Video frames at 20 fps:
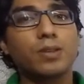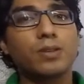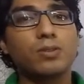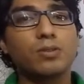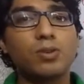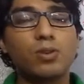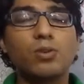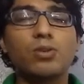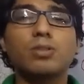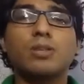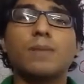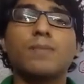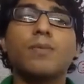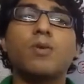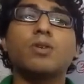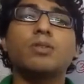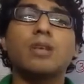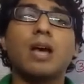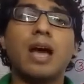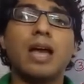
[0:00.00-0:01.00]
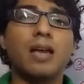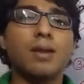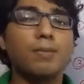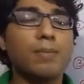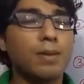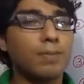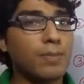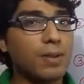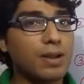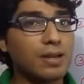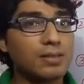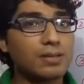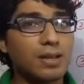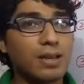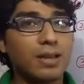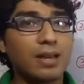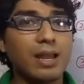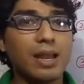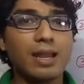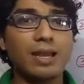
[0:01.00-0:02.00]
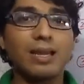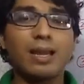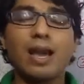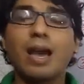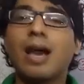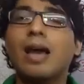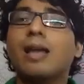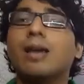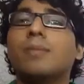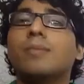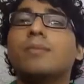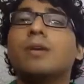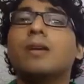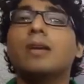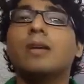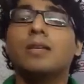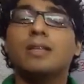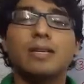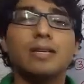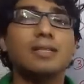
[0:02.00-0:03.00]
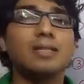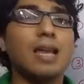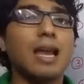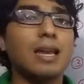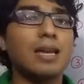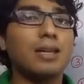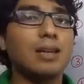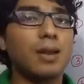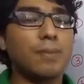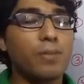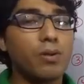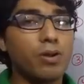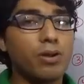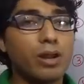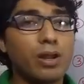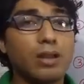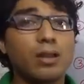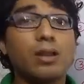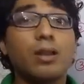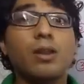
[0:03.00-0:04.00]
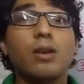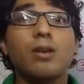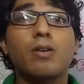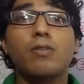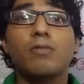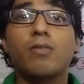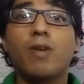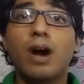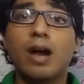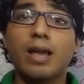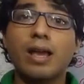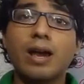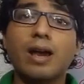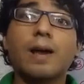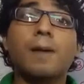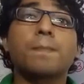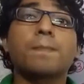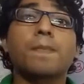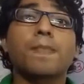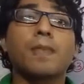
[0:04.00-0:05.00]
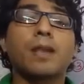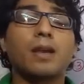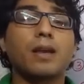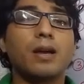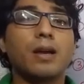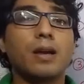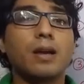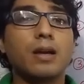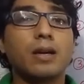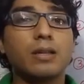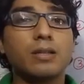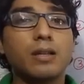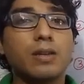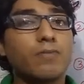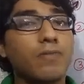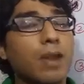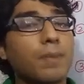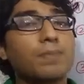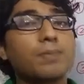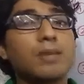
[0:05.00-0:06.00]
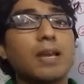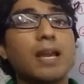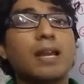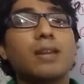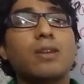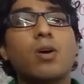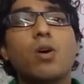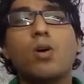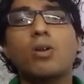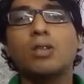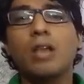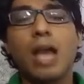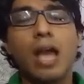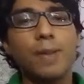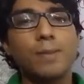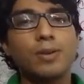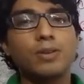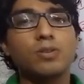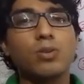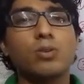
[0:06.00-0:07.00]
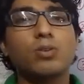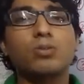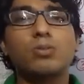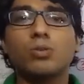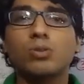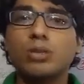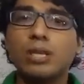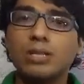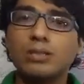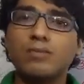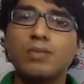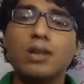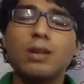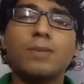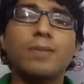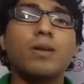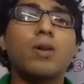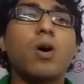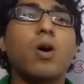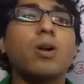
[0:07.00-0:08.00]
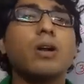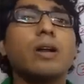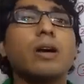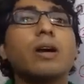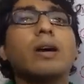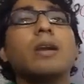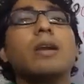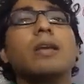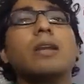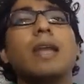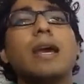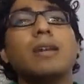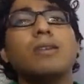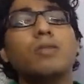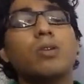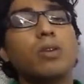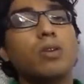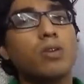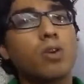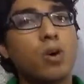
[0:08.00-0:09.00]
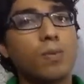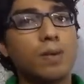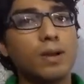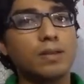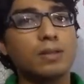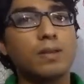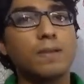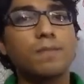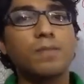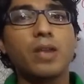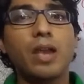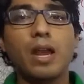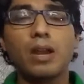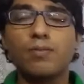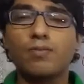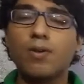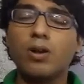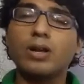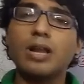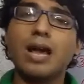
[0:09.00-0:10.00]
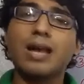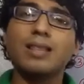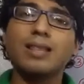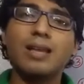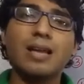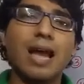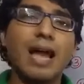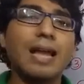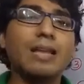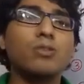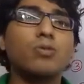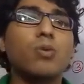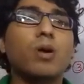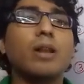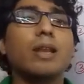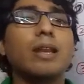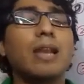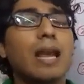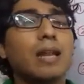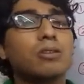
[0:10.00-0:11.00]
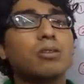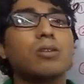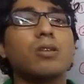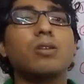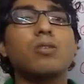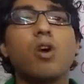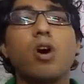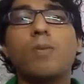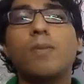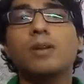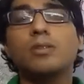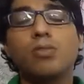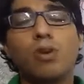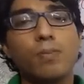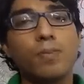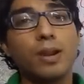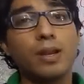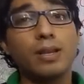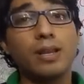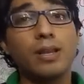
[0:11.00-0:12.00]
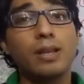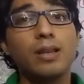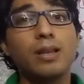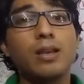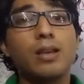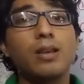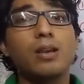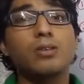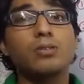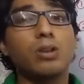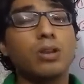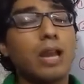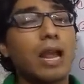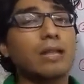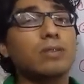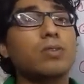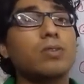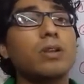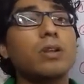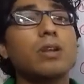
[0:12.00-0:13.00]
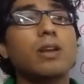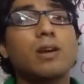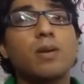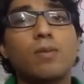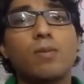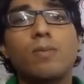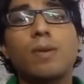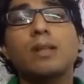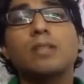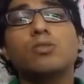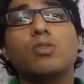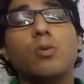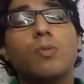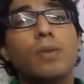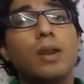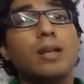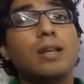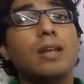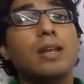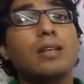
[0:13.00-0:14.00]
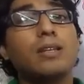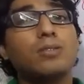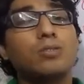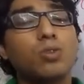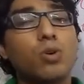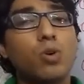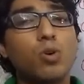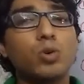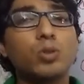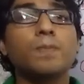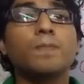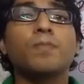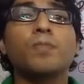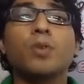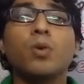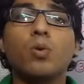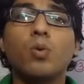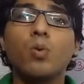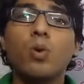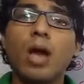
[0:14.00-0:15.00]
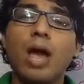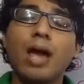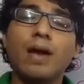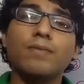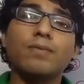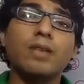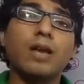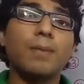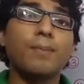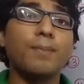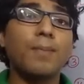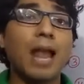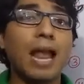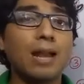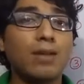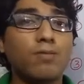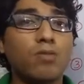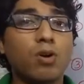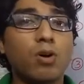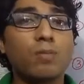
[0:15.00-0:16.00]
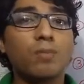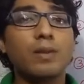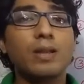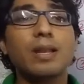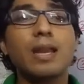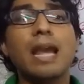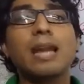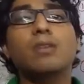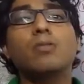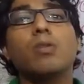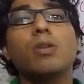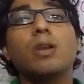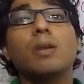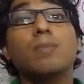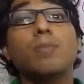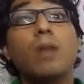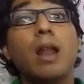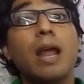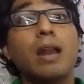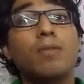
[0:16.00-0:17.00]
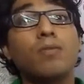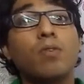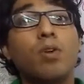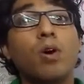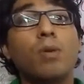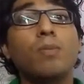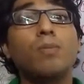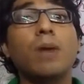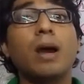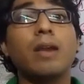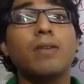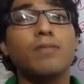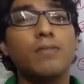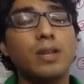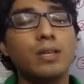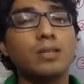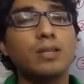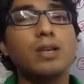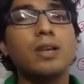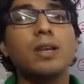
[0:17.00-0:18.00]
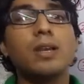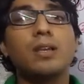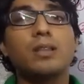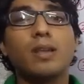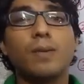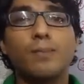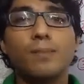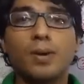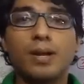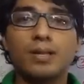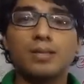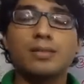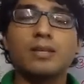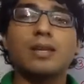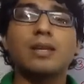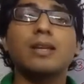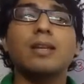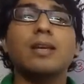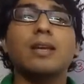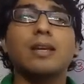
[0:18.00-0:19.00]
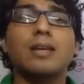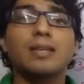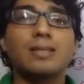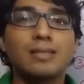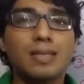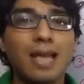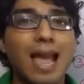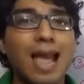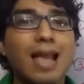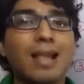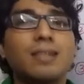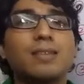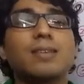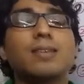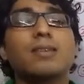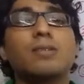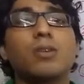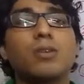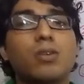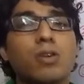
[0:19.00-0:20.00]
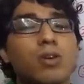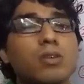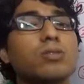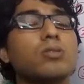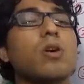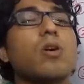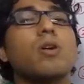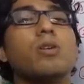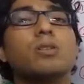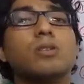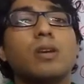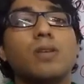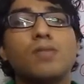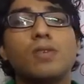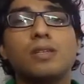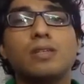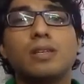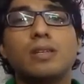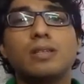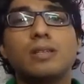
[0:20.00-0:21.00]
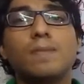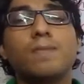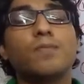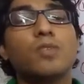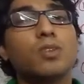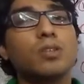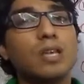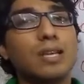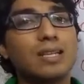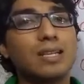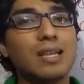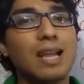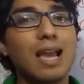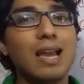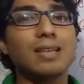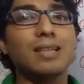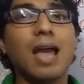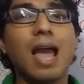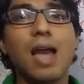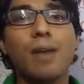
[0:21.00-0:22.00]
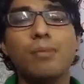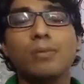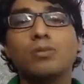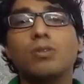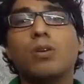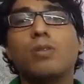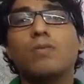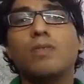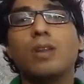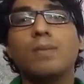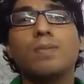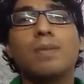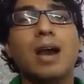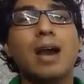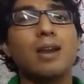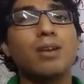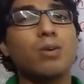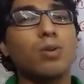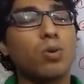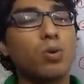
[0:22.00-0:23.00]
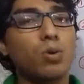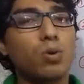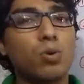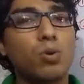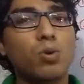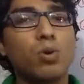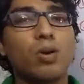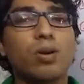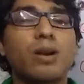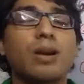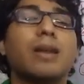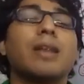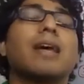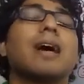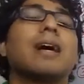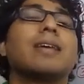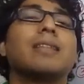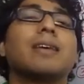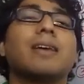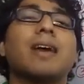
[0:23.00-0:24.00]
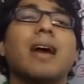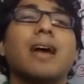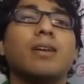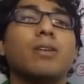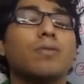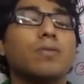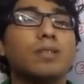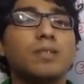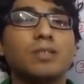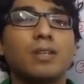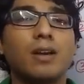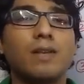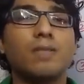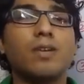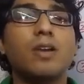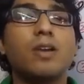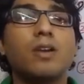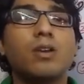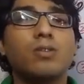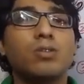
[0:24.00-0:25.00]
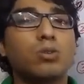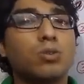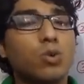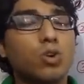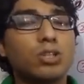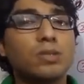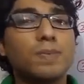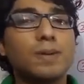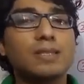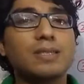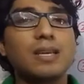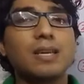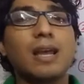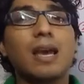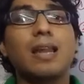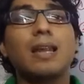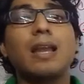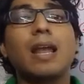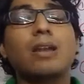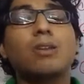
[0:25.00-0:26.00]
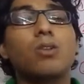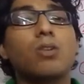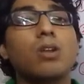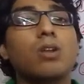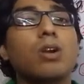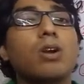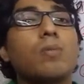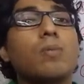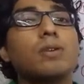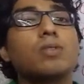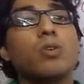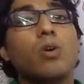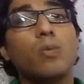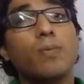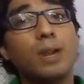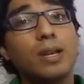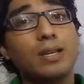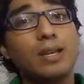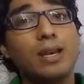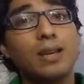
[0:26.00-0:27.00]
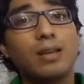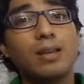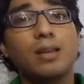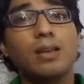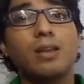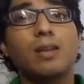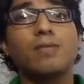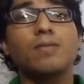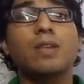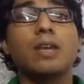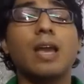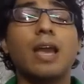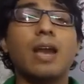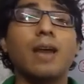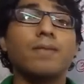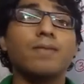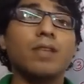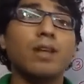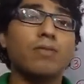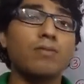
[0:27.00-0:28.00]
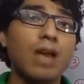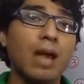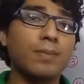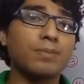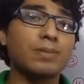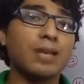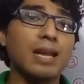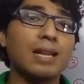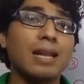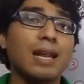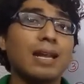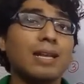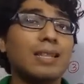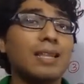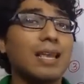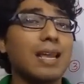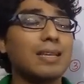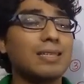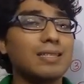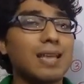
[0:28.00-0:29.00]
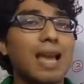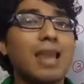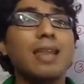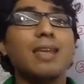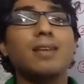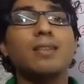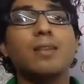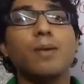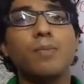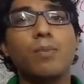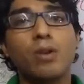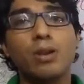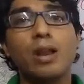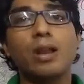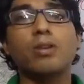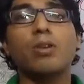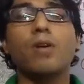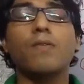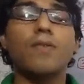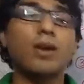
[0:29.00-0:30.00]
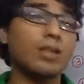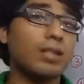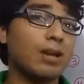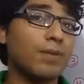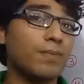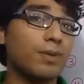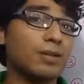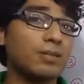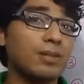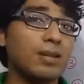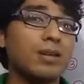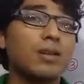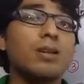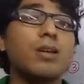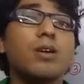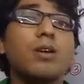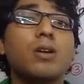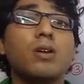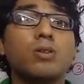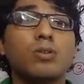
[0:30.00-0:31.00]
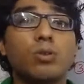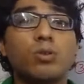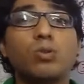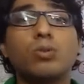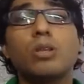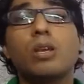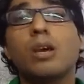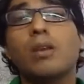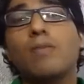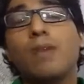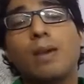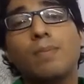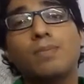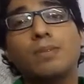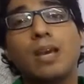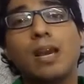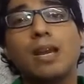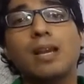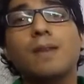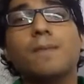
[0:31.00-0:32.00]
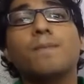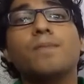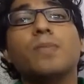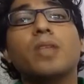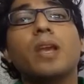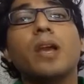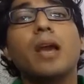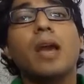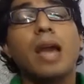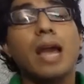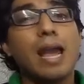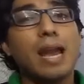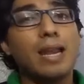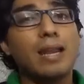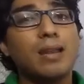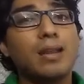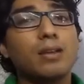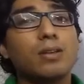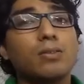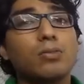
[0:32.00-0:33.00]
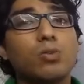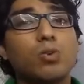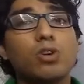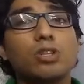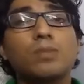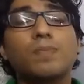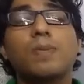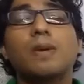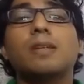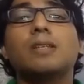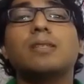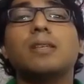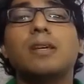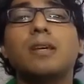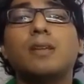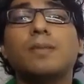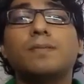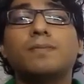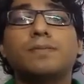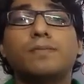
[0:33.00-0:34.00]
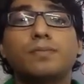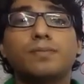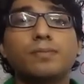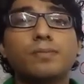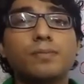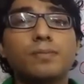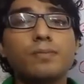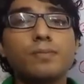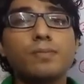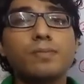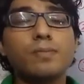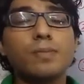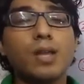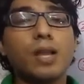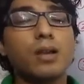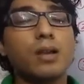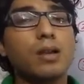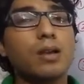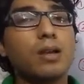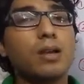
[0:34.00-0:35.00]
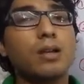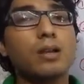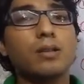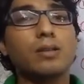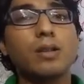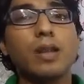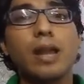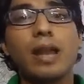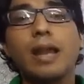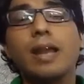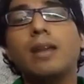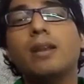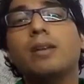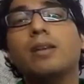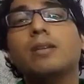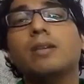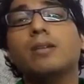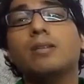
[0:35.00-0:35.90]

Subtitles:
So suppose I am a person and I am just selling a product via the website called the Amazon. So this will be called a electronic commerce. And what are the guys who are electronic commerce operator? So electronic commerce operator is those who have their platform, electronic platform by which the person sells the goods or services. So just like the Amazon, Flipkart, OYO or other kind of stuff. So those person are electronic commerce operator if they have their website and they are selling the product of other person through their website, and those person and